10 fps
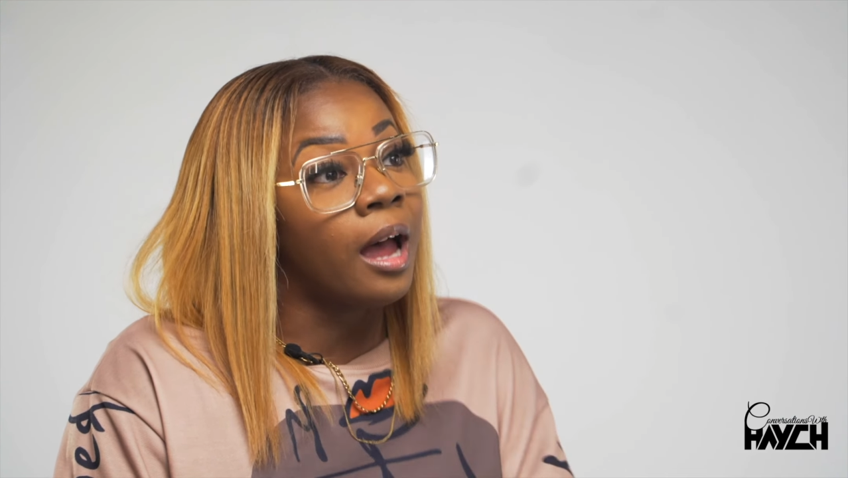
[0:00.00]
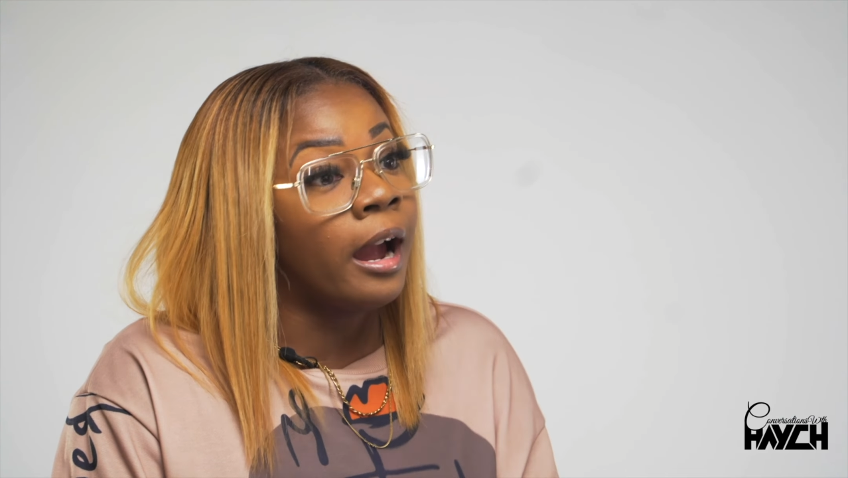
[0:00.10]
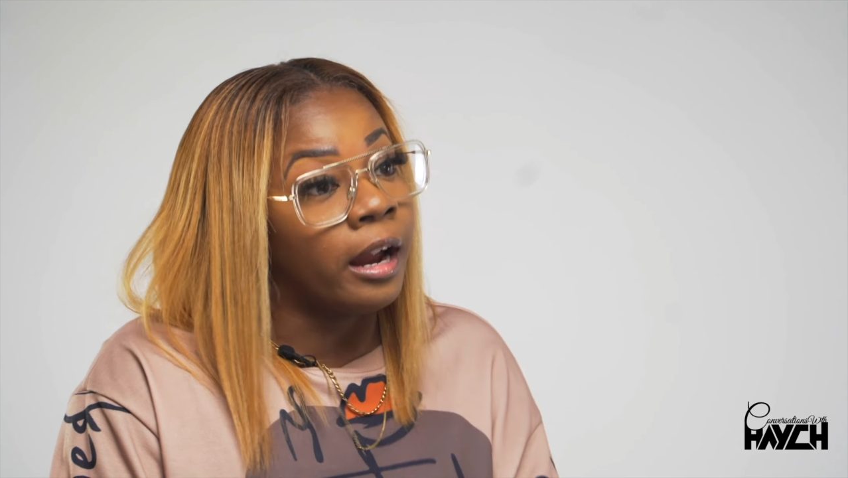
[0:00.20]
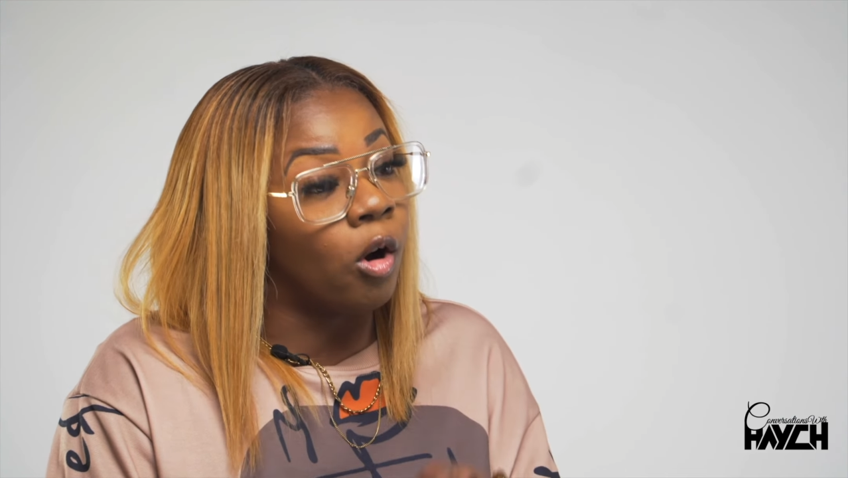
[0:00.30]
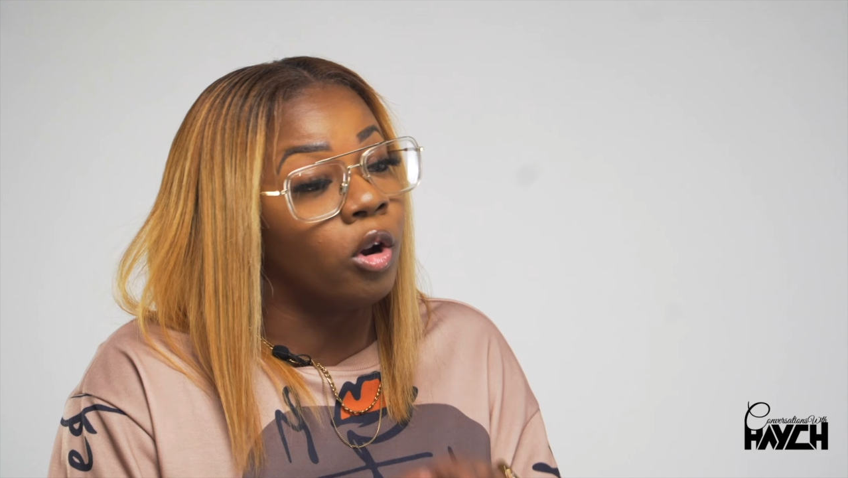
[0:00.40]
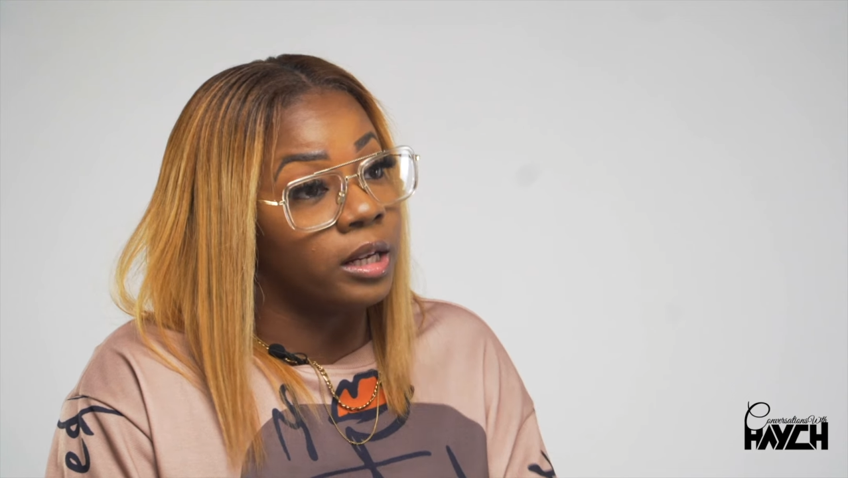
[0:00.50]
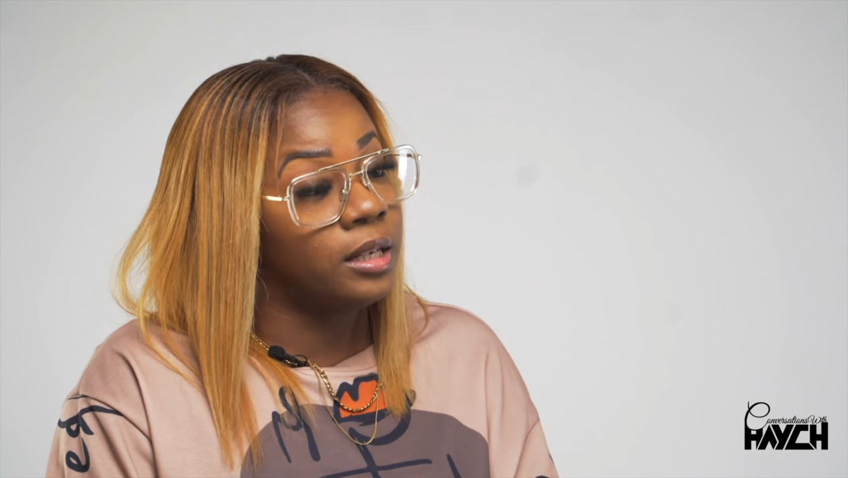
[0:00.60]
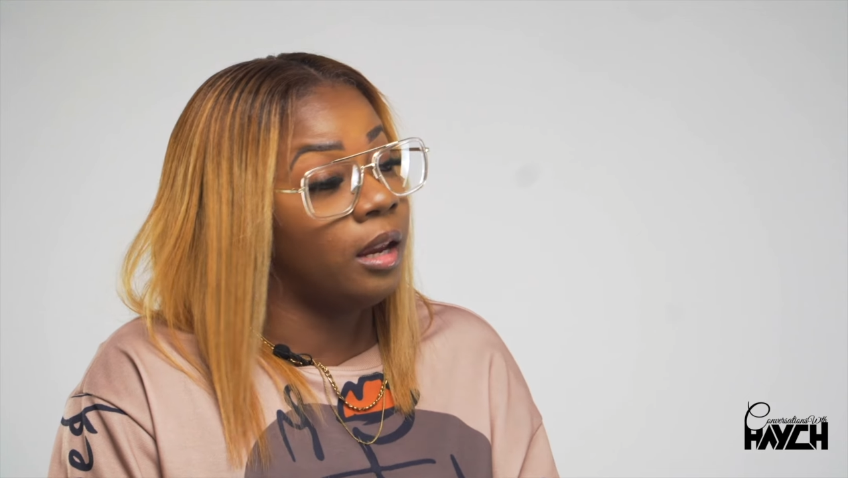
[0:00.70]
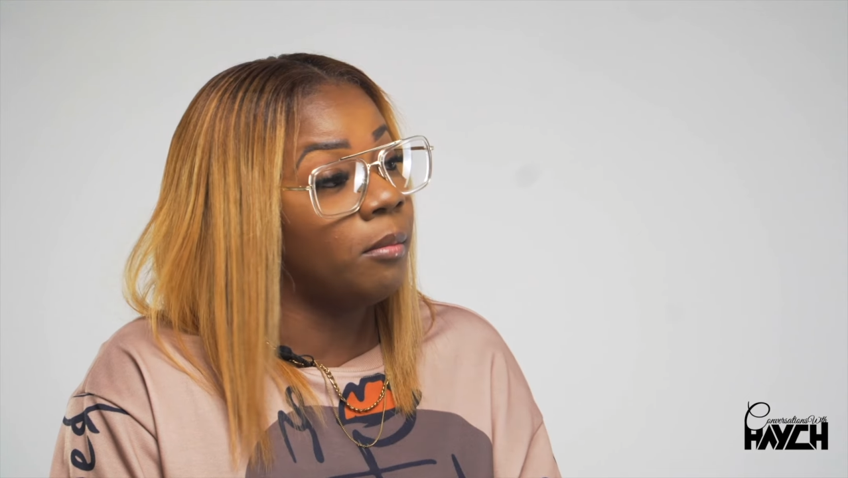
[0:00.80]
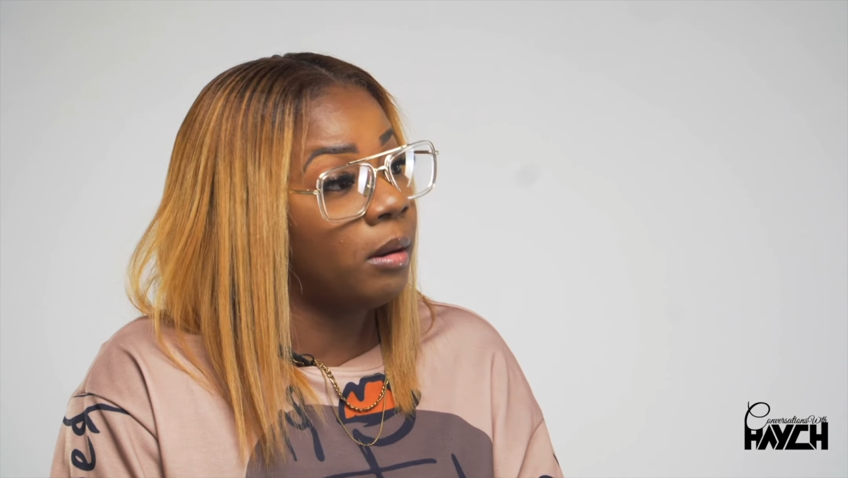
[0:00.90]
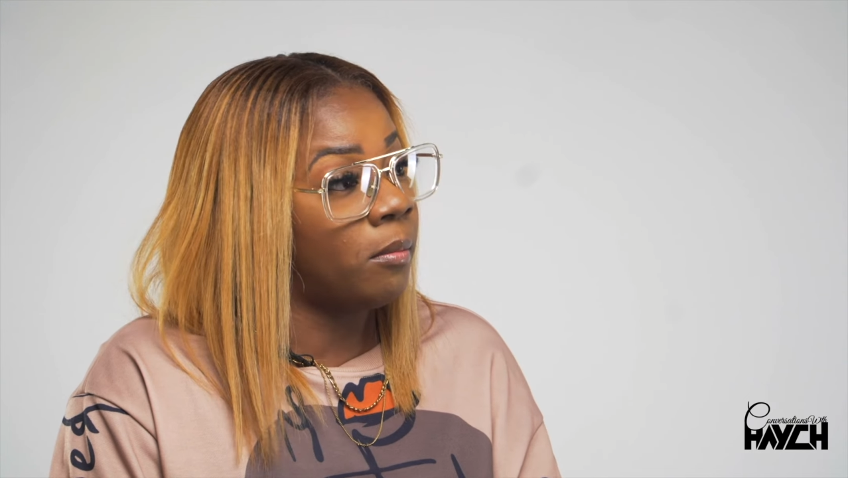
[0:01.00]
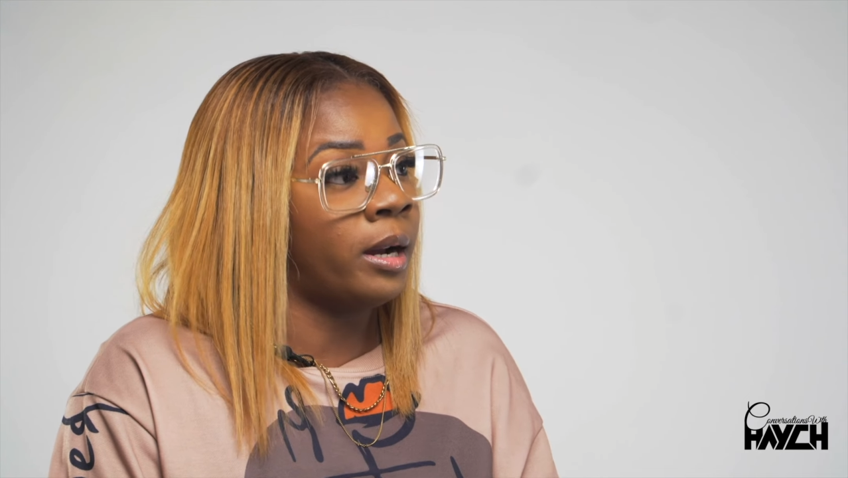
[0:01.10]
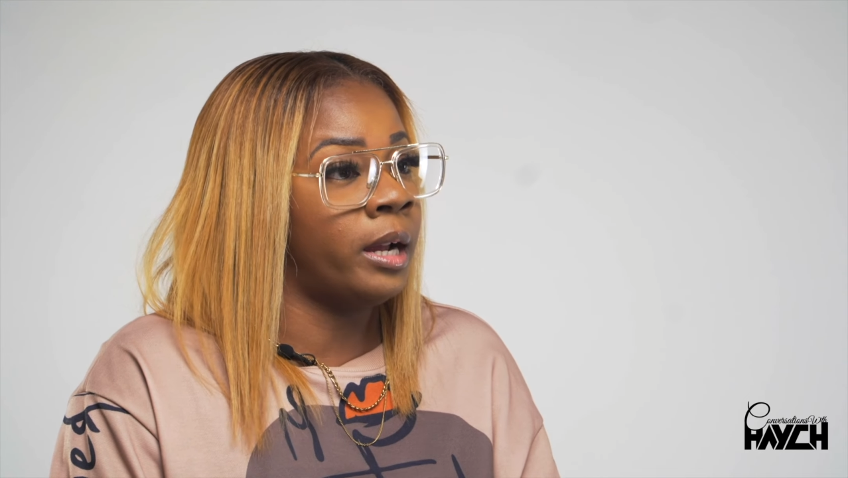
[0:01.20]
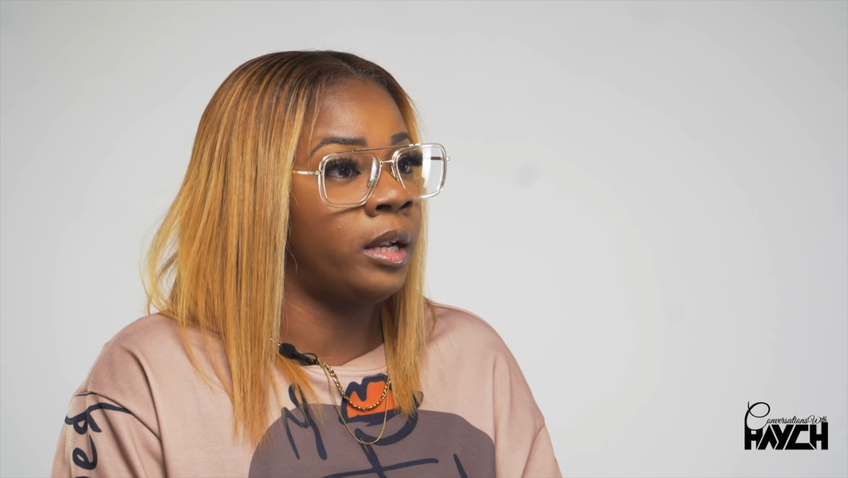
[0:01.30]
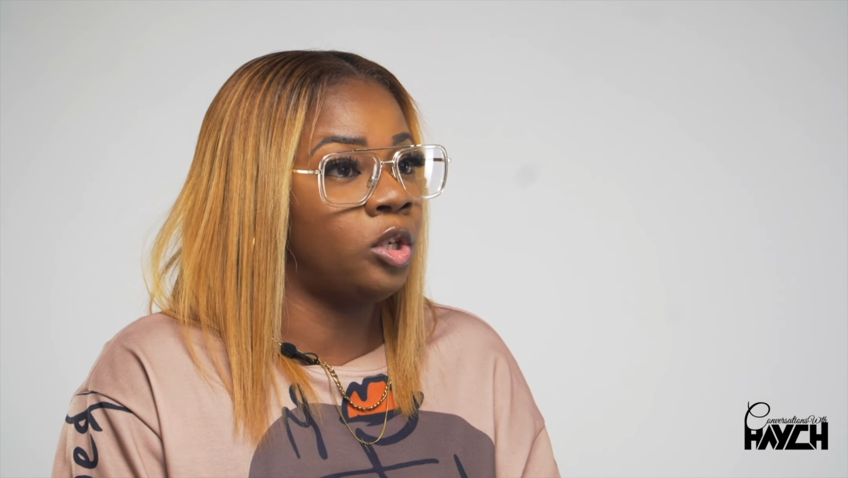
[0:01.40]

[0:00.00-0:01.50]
I honoured him in my